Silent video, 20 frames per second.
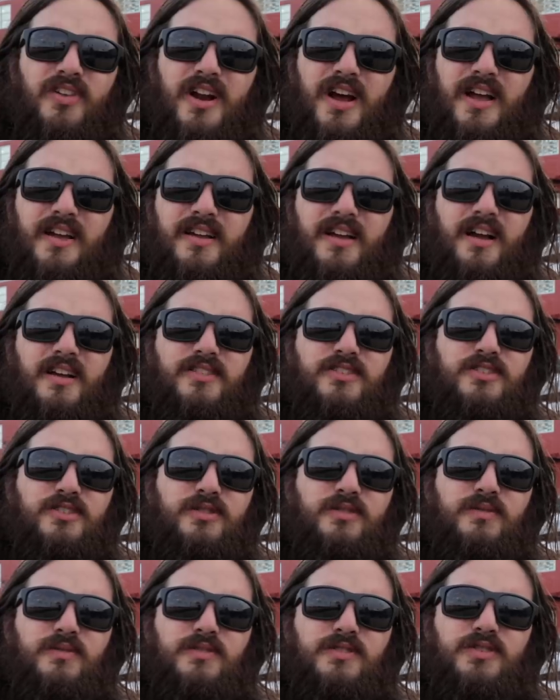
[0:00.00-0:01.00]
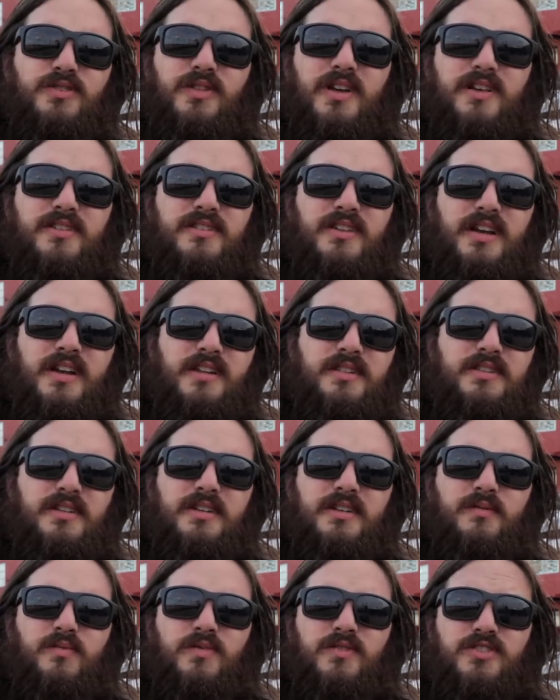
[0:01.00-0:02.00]
that I got too,
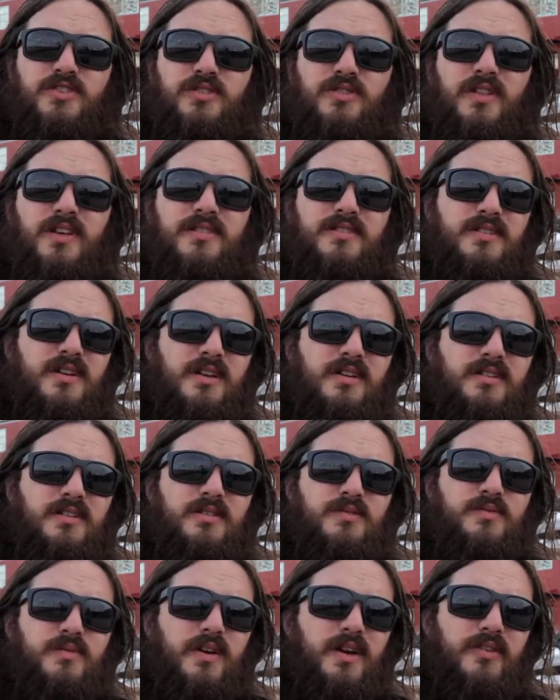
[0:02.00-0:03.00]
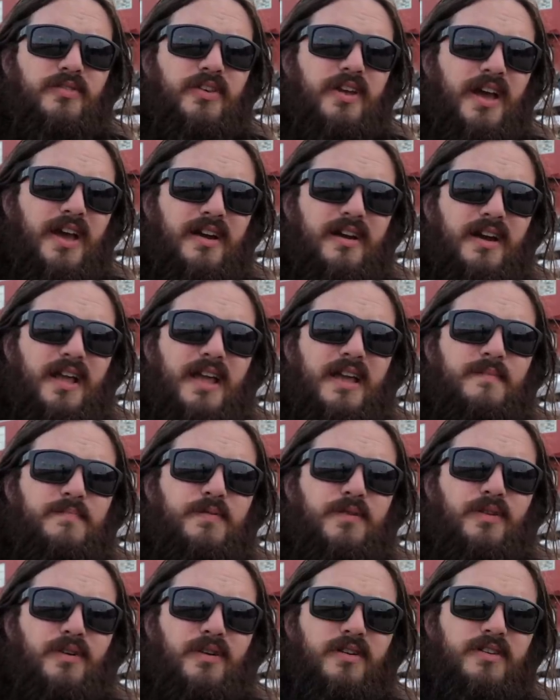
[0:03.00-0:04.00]
2018, once 2019 throughout, they had an
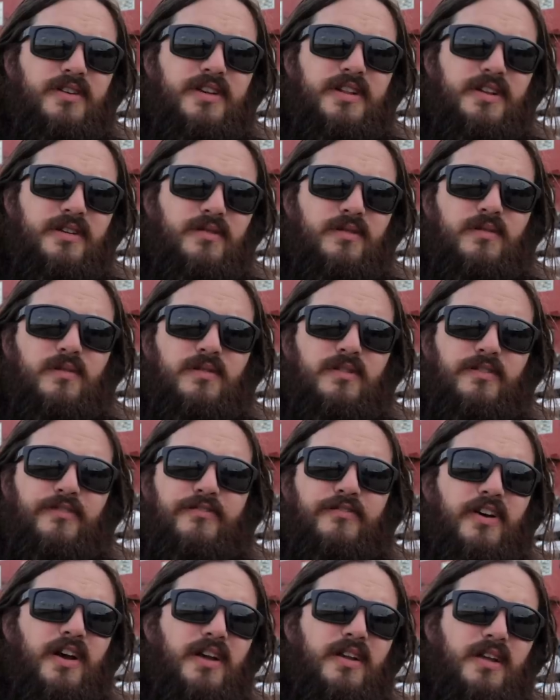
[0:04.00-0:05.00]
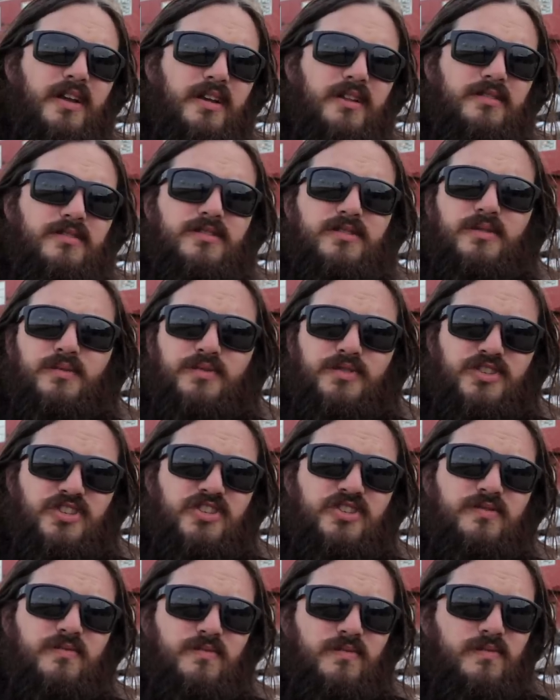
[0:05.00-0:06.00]
APR deal on the finance. So it was
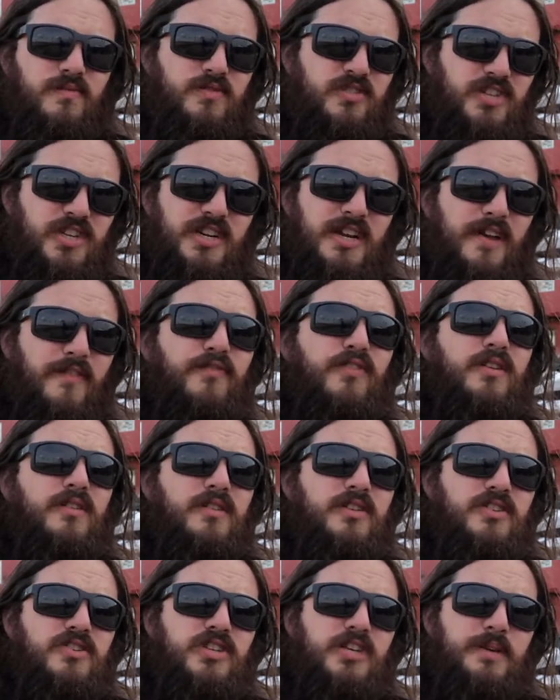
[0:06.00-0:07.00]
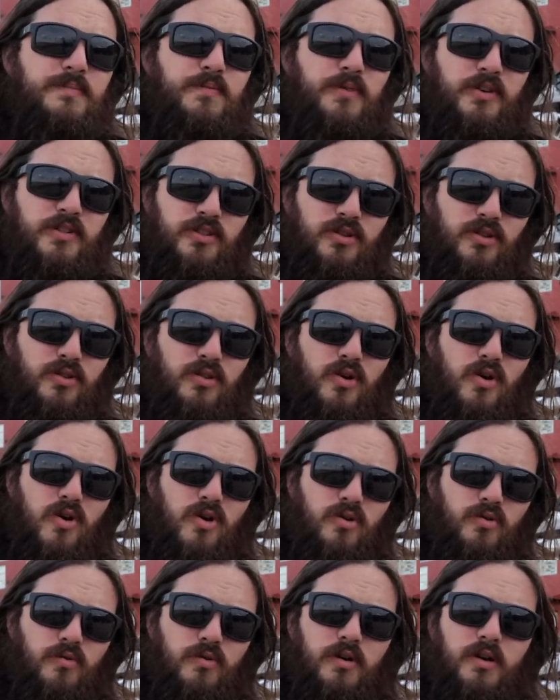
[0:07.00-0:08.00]
significantly cheaper in the
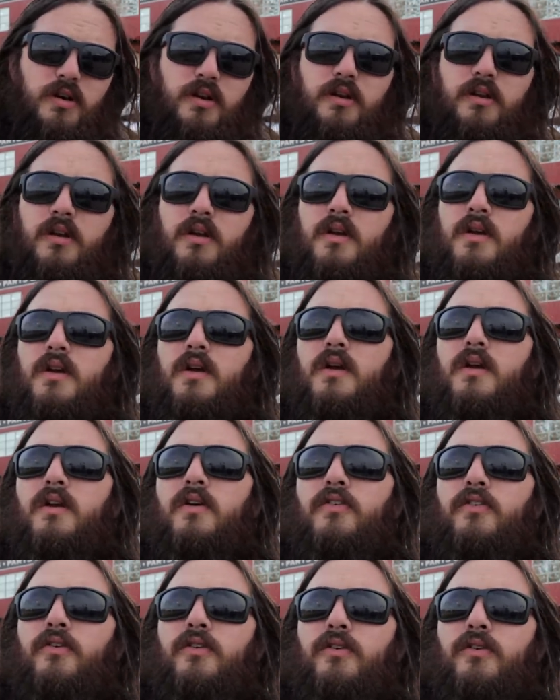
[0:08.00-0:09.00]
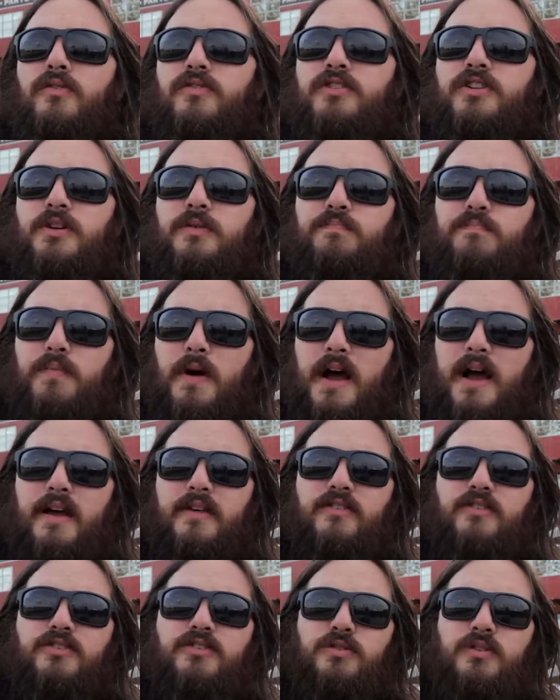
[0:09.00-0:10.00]
long run to
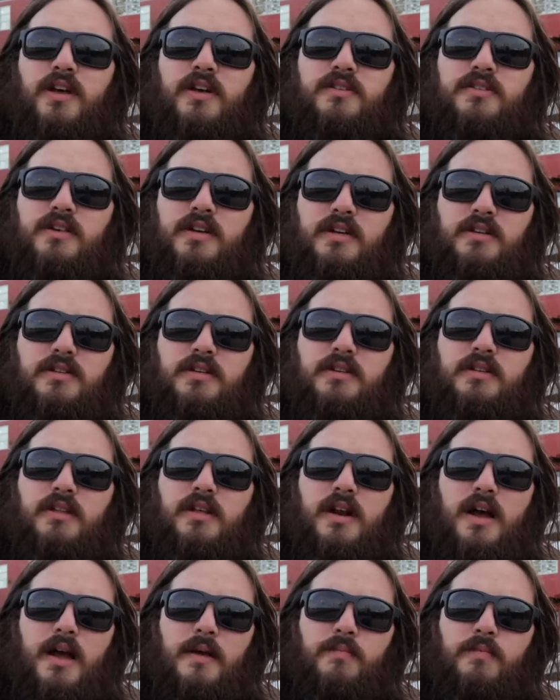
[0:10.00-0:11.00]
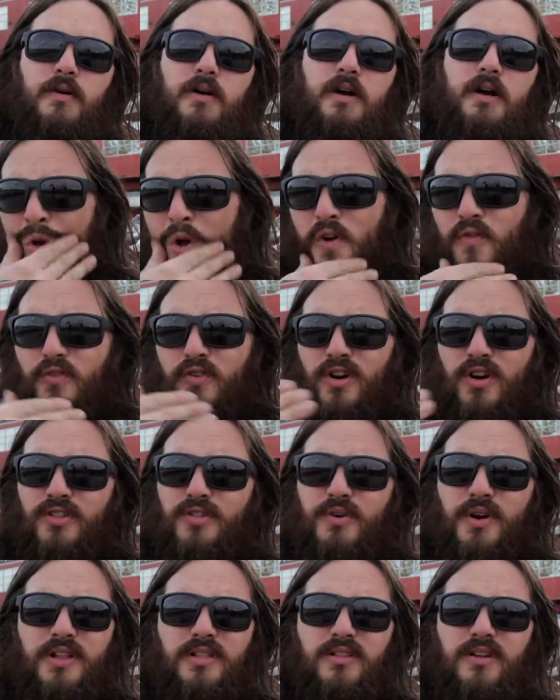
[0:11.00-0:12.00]
buy the 2018 that I bought. Overall
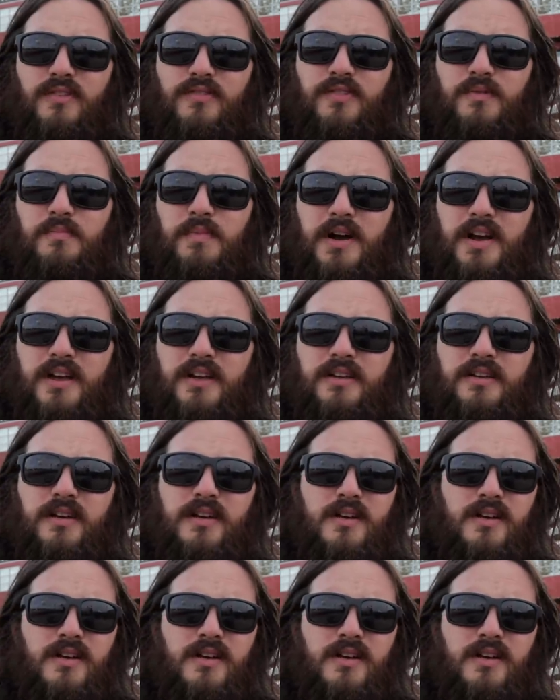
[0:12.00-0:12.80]
though, I love the bike.